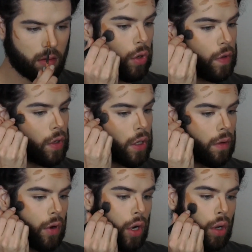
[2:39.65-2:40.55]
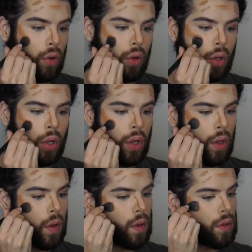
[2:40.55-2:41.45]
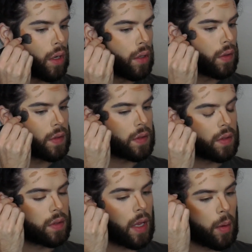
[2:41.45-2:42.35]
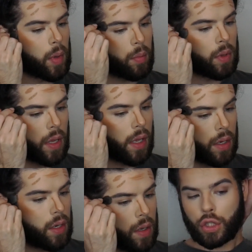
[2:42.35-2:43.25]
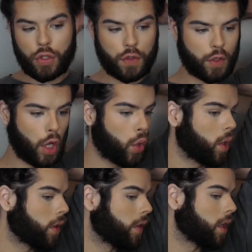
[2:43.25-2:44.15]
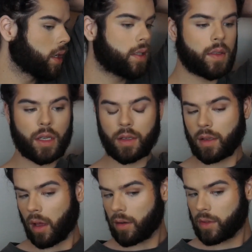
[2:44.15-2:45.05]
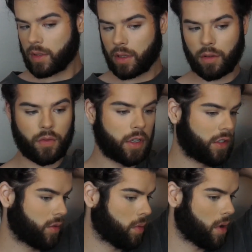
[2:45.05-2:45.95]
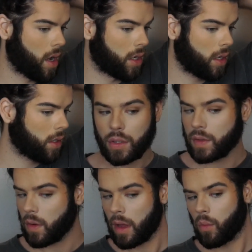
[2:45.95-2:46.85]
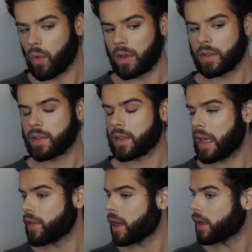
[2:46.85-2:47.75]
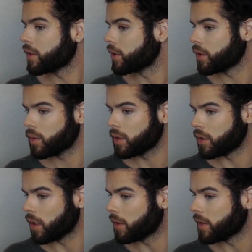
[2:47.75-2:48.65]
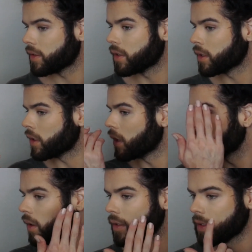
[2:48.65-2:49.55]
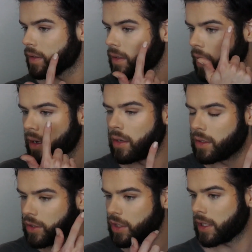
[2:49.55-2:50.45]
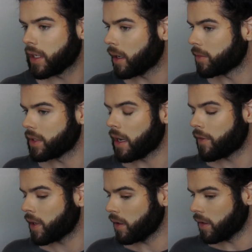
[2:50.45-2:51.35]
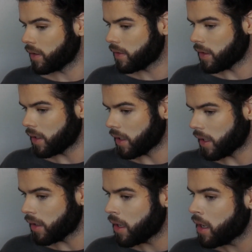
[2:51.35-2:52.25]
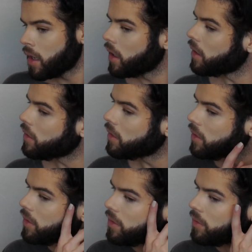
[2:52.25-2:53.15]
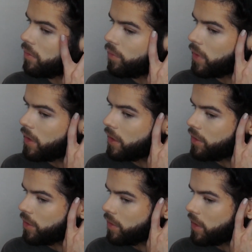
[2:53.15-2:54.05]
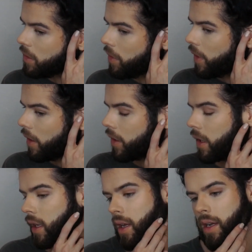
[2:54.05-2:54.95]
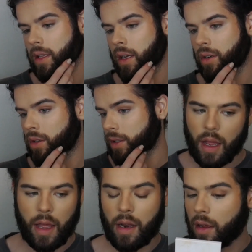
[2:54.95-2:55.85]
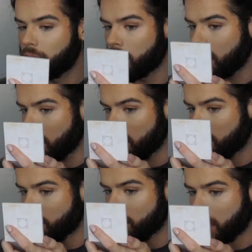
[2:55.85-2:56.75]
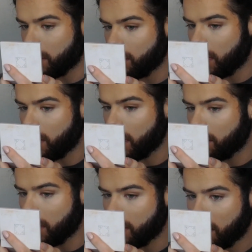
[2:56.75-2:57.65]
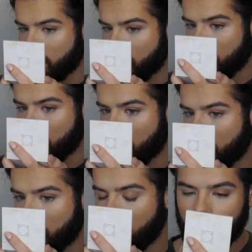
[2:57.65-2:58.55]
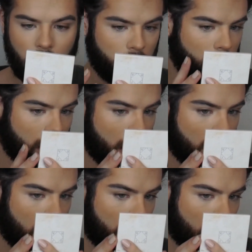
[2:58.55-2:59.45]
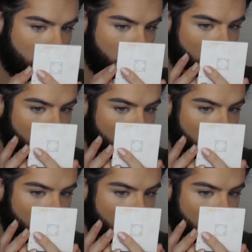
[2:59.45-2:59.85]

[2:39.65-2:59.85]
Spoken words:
I'm just gonna give her a little stamp and blend. So this is kind of just like the finished product. So I will say that I do notice the glow on this side on the cheek. I'm definitely seeing it. It looks really juicy without any highlight on. And I really do like the way that it makes my skin look. I really like it.